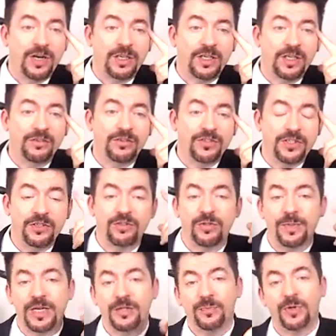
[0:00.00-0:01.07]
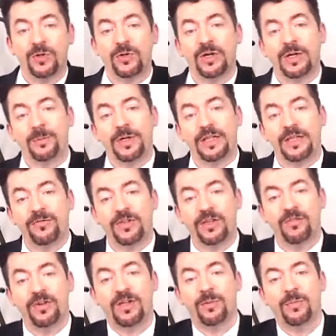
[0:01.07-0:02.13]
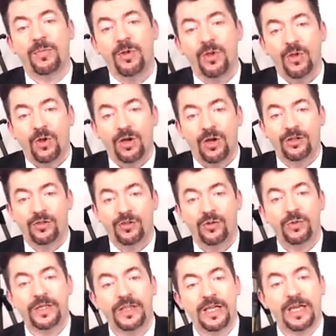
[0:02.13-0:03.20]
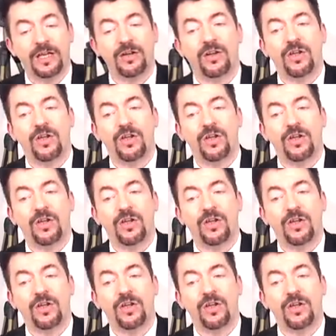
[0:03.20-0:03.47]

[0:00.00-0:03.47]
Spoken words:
the secret space program, and they've given up on doing that.